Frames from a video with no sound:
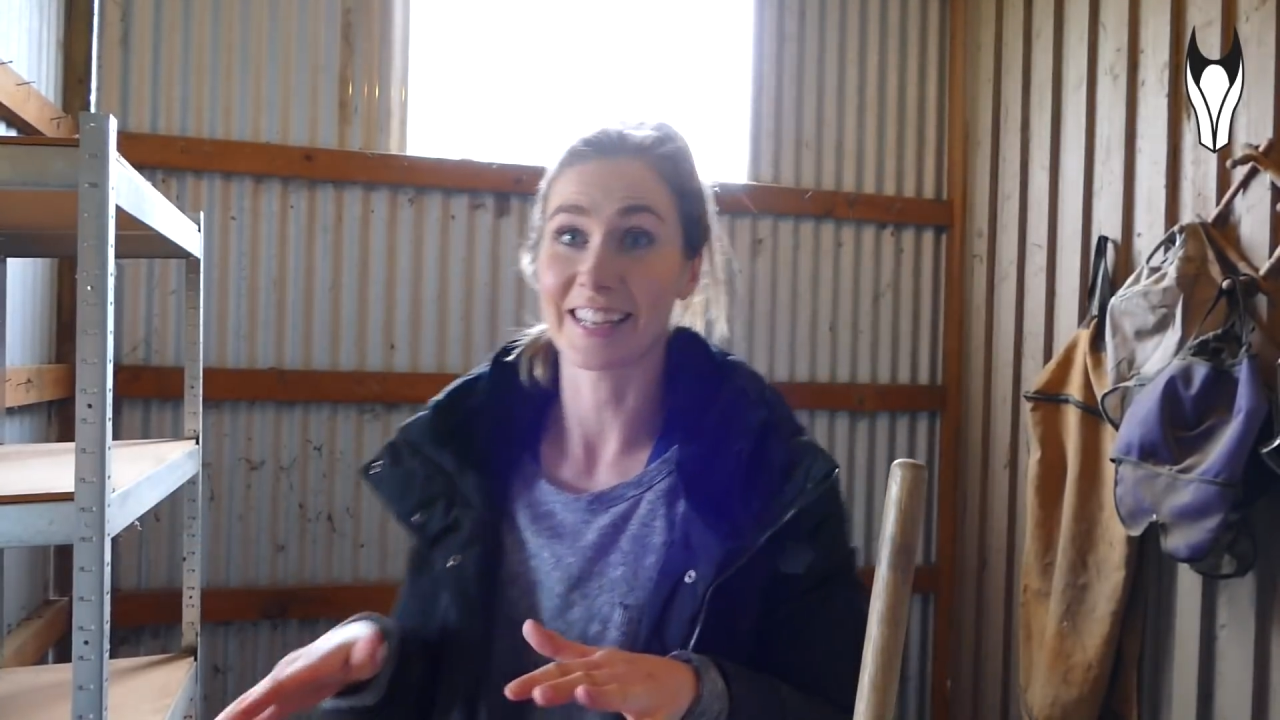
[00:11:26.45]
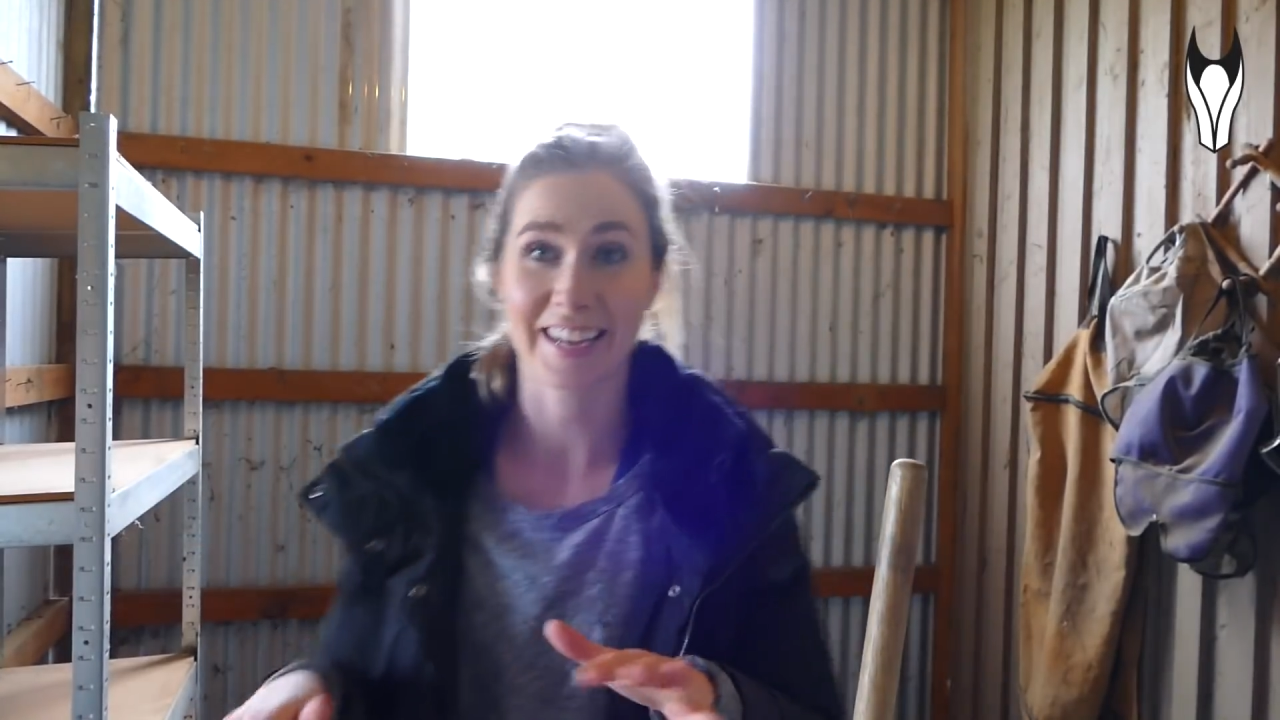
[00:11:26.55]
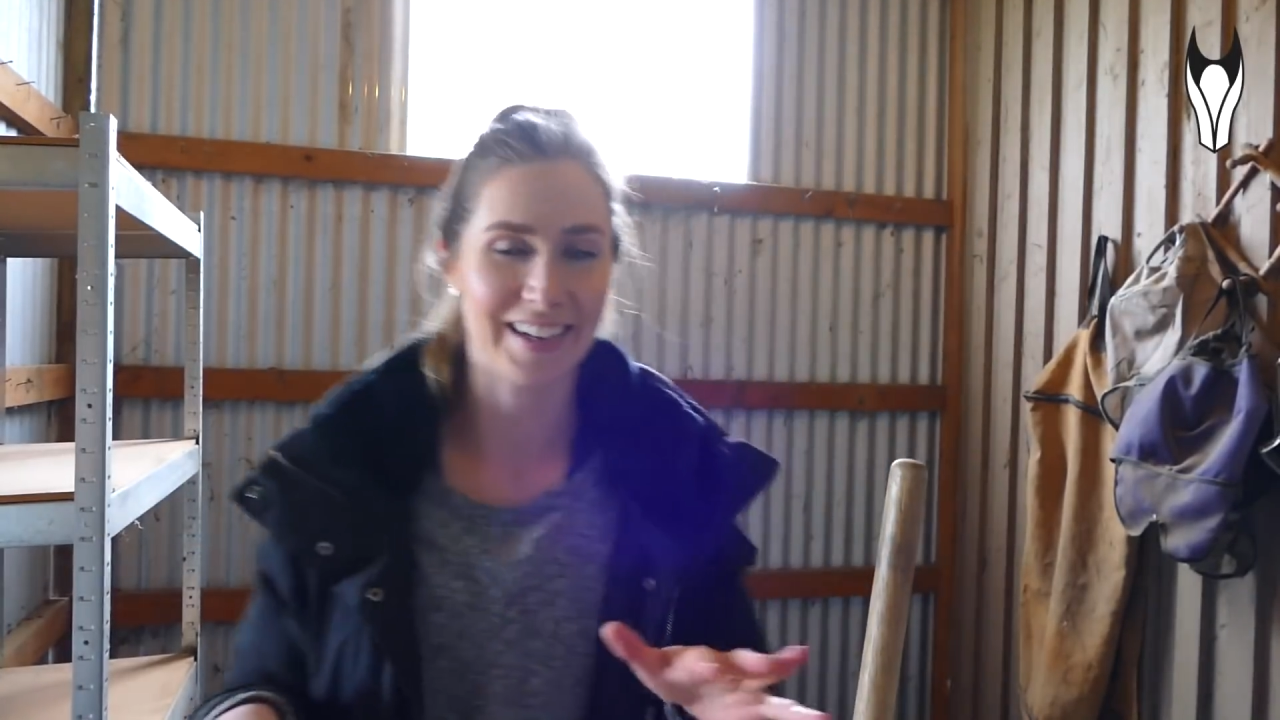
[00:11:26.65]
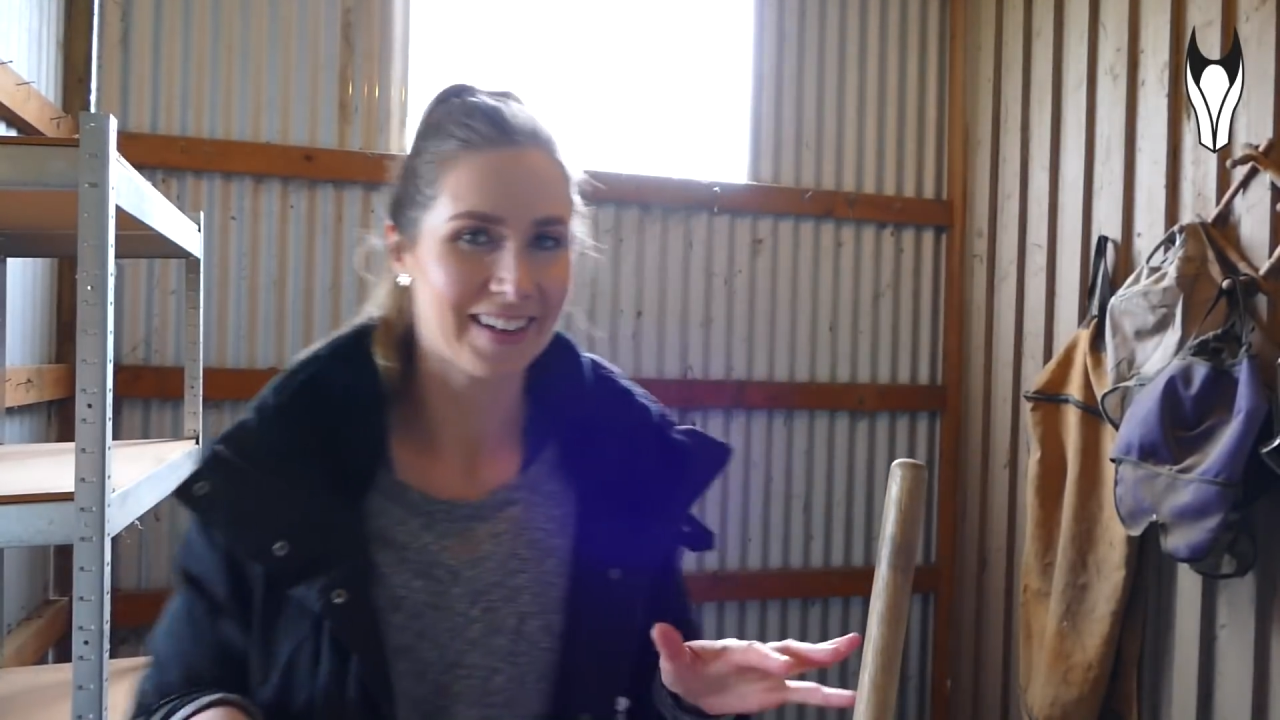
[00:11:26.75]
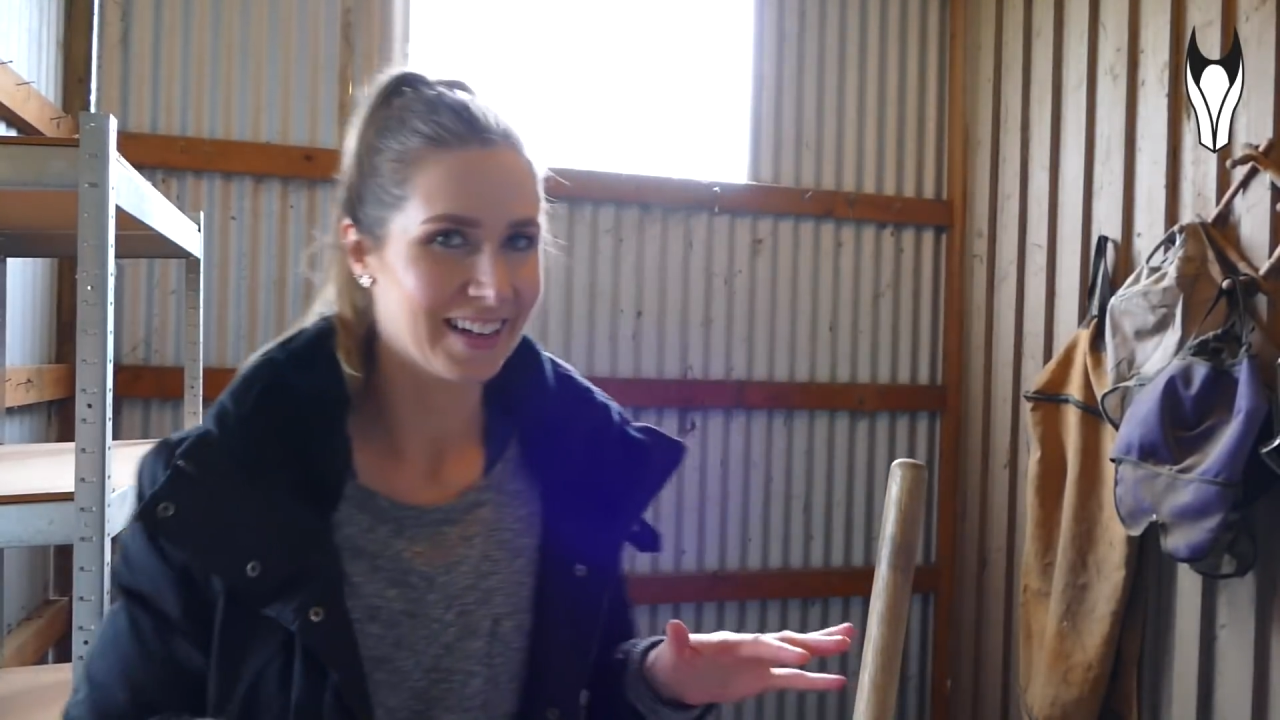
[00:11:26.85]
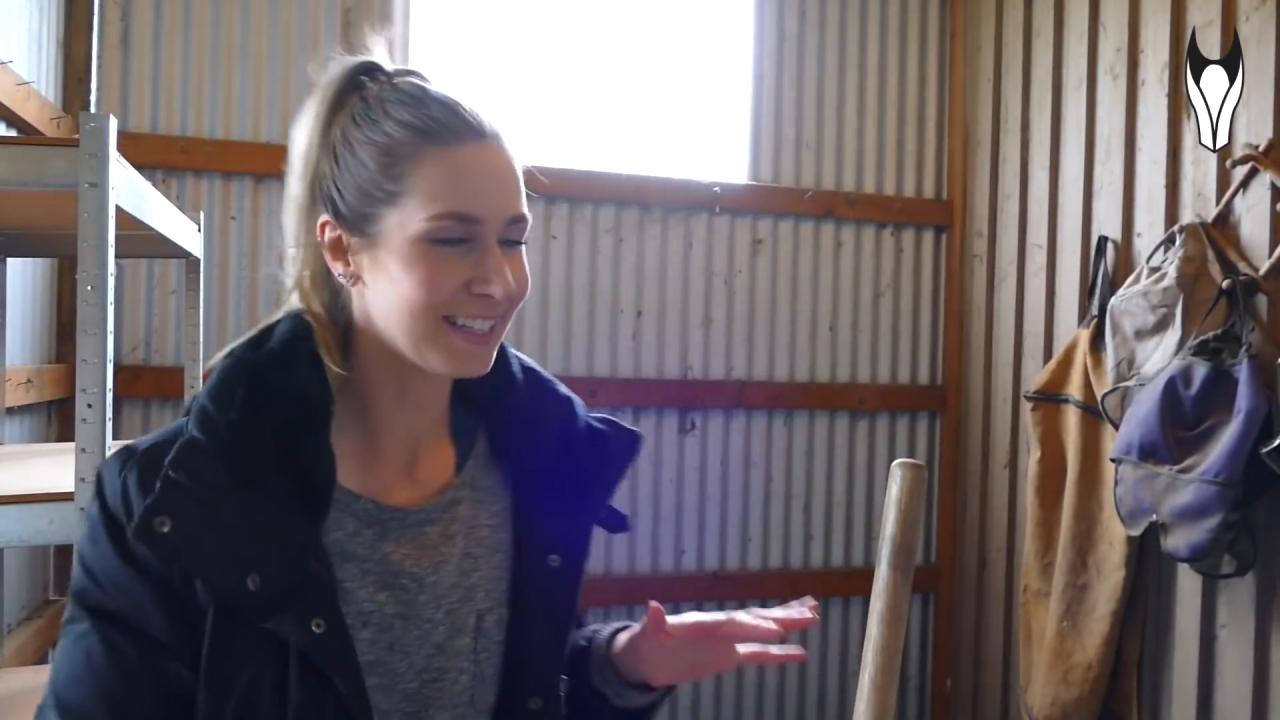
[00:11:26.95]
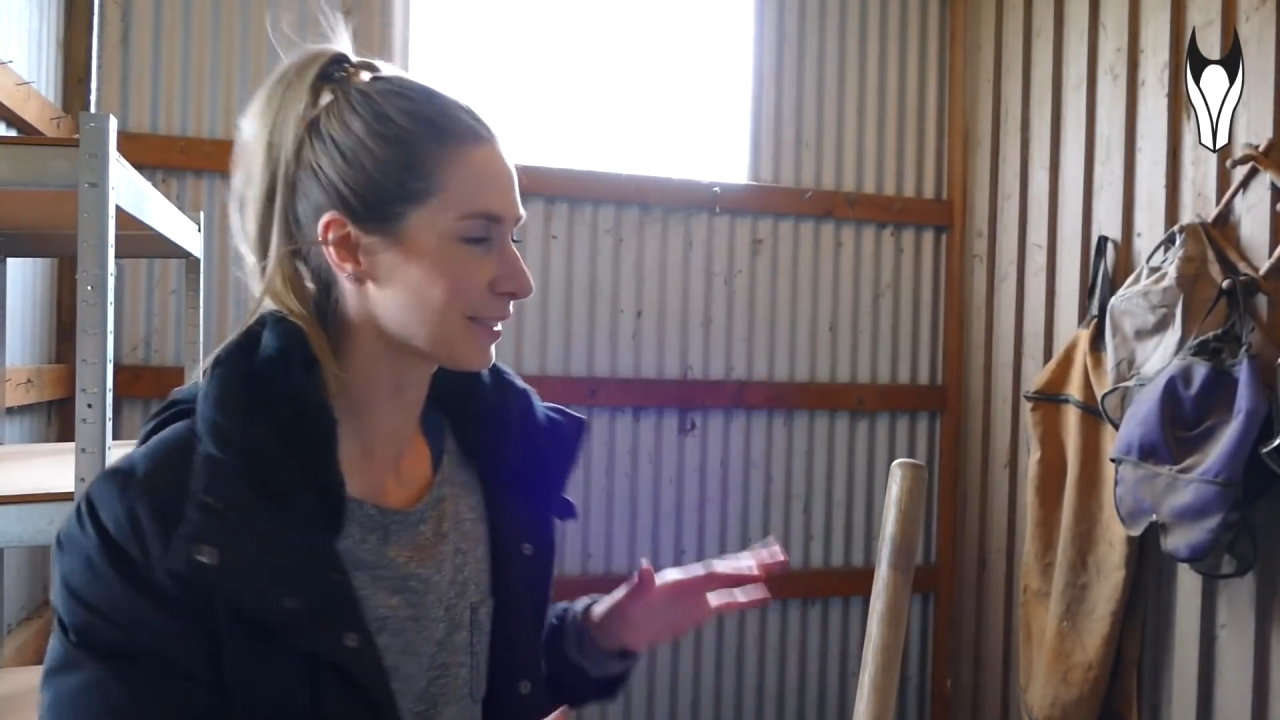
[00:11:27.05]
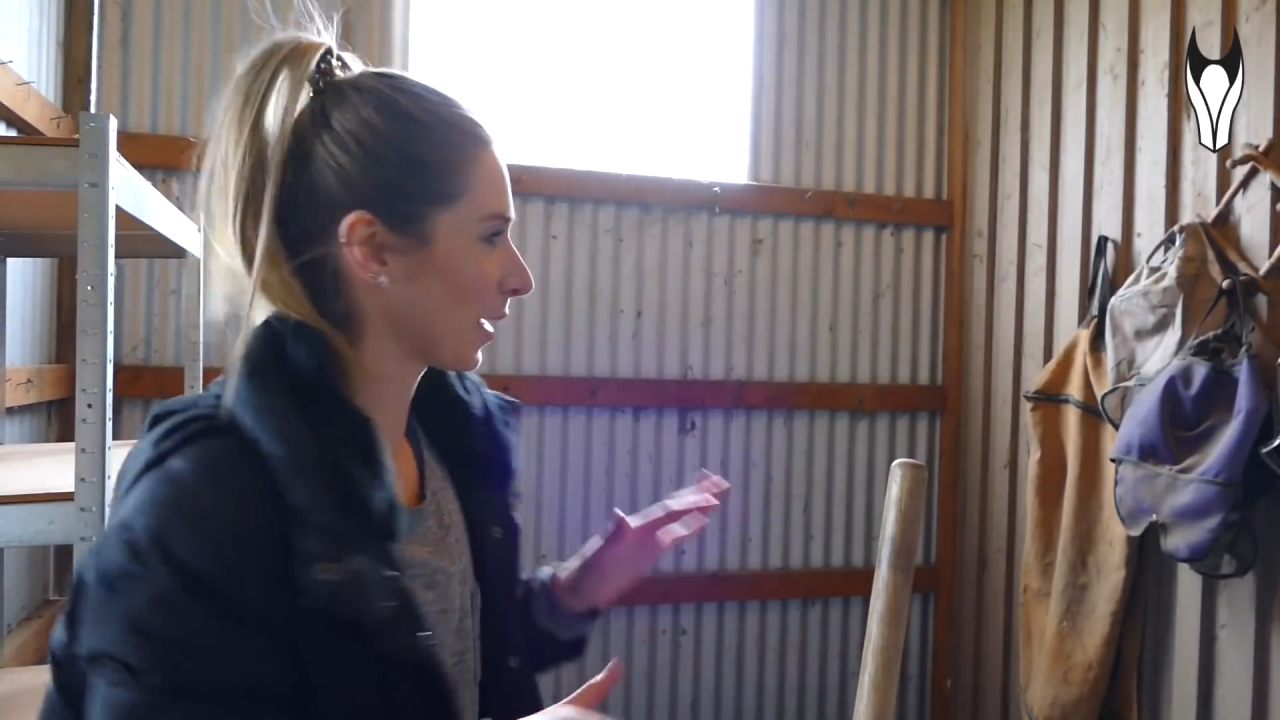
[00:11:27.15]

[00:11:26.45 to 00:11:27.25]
now, guys.